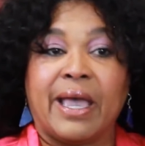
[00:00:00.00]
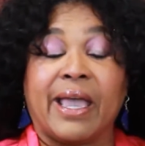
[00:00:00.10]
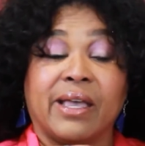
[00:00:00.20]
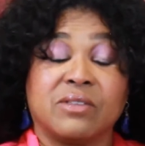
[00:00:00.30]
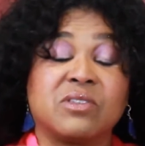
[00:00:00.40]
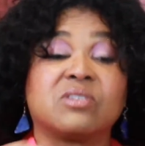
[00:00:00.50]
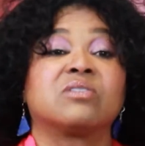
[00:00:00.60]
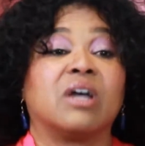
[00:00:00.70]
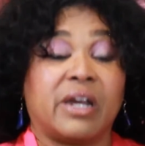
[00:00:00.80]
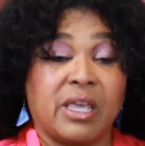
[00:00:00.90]
And
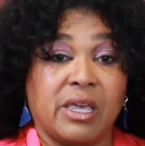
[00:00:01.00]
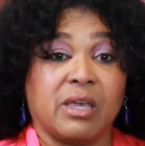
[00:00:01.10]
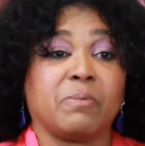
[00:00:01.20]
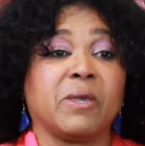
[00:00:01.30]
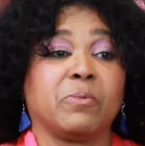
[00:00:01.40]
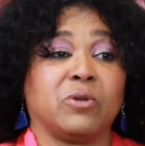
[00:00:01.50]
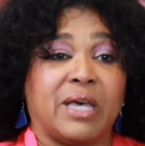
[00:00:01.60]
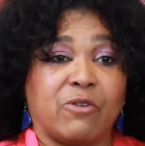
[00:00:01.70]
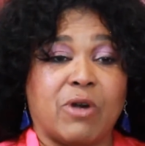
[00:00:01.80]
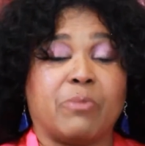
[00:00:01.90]
studying people
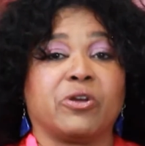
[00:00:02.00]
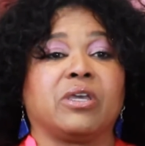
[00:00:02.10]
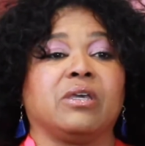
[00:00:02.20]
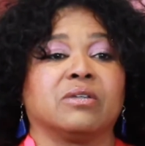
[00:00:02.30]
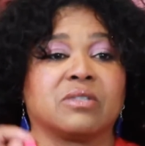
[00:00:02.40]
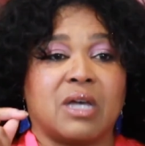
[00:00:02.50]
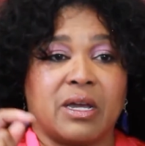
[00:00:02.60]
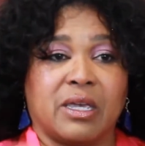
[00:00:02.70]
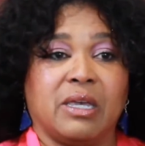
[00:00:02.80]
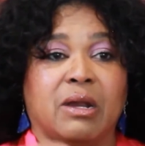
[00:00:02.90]
like Robert
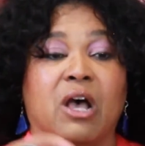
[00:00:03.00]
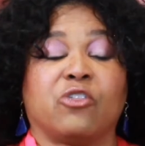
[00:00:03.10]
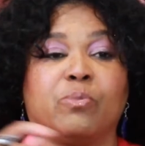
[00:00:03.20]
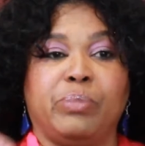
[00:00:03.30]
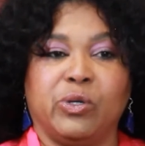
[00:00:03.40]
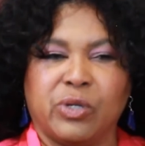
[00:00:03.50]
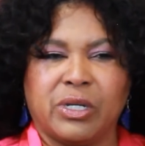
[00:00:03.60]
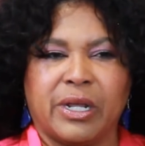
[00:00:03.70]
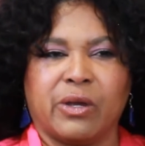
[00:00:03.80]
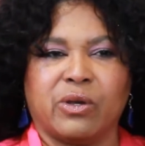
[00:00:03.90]
Kiyosaki and other
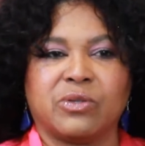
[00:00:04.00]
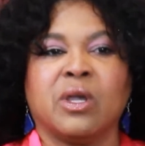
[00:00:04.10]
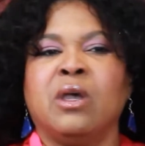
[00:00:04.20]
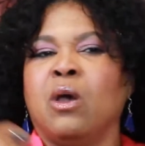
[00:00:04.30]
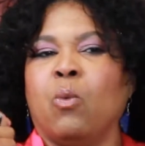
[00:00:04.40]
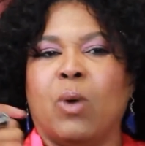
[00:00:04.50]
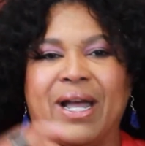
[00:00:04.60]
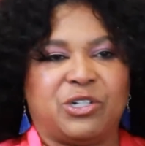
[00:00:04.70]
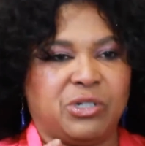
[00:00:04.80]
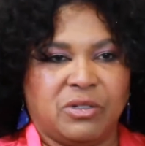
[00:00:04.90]
billionaires,
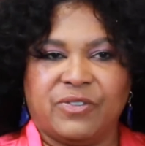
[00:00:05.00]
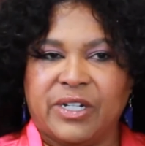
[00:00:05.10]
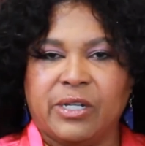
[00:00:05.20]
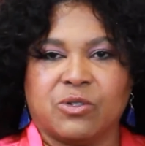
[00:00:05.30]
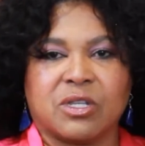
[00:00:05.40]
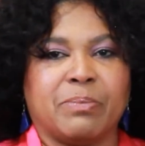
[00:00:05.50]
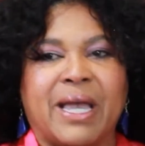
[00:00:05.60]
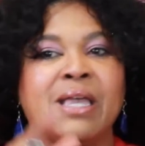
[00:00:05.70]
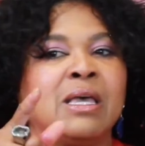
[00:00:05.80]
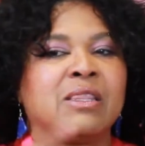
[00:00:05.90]
watching videos
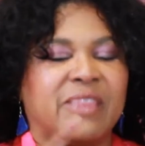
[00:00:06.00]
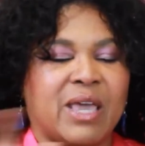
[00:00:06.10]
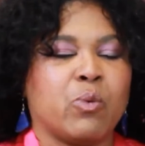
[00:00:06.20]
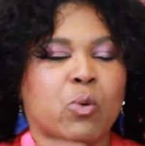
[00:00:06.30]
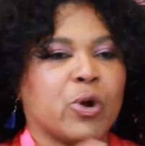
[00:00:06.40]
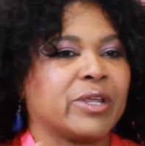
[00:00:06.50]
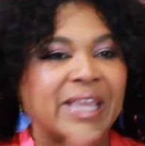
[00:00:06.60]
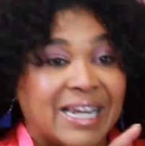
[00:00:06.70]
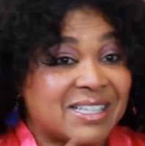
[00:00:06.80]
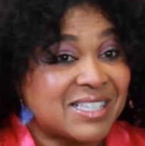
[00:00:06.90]
of
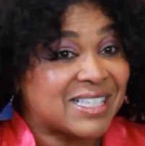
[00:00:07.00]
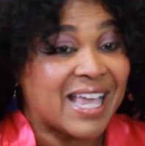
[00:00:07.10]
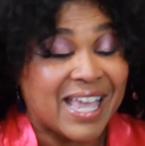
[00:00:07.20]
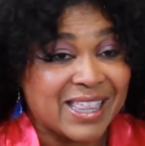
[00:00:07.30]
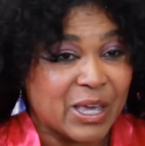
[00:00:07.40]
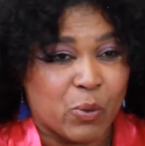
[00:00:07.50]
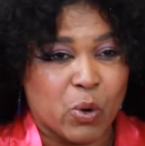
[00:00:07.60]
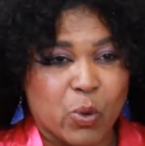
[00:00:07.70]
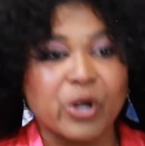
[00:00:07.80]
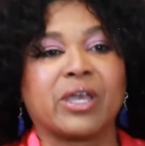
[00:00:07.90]
they didn't say they were
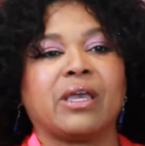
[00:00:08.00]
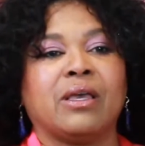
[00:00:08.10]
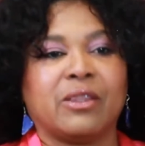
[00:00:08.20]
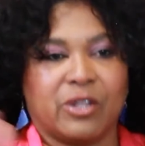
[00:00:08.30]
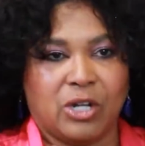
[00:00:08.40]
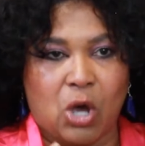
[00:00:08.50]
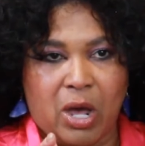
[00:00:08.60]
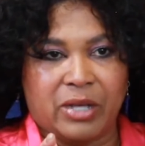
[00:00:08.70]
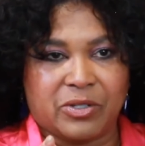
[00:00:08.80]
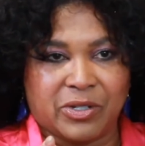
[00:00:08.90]
working the
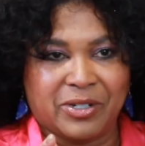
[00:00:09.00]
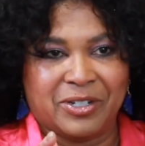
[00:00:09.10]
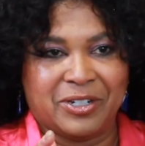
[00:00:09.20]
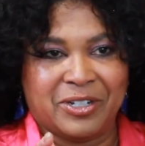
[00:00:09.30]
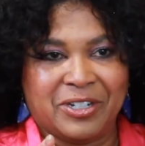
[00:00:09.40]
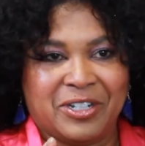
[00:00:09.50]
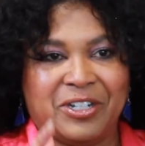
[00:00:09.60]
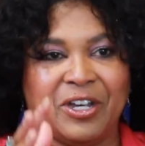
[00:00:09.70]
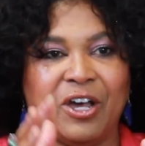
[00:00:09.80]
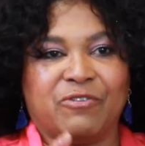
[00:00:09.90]
laws
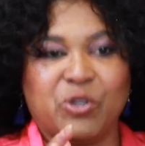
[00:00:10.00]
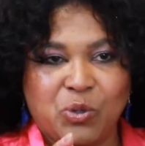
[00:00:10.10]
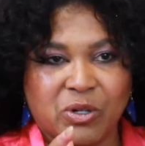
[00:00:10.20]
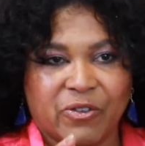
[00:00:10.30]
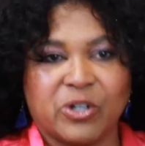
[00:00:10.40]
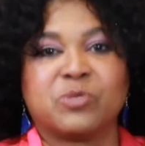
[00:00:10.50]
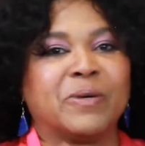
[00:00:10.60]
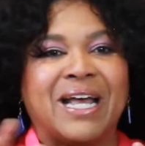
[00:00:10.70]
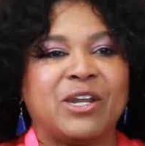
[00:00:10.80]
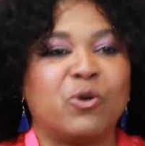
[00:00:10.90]
of the universe, but
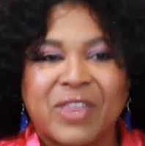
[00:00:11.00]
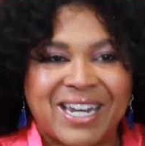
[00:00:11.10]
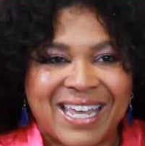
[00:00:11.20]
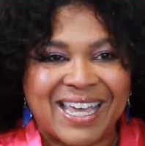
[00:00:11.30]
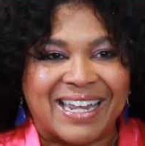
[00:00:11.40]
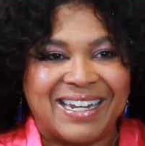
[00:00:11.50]
I know they did.